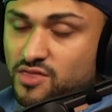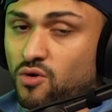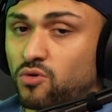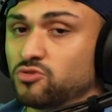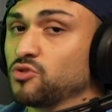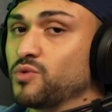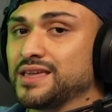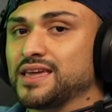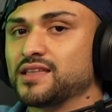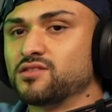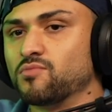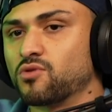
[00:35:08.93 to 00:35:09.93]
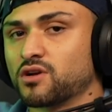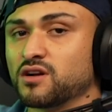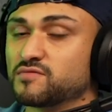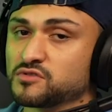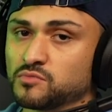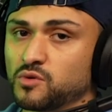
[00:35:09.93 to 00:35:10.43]
And the older we get, the more
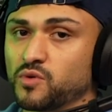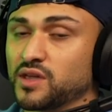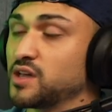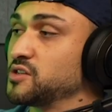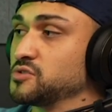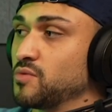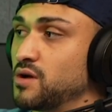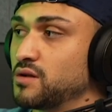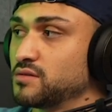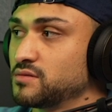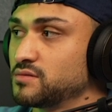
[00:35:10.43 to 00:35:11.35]
comfortable we get as well.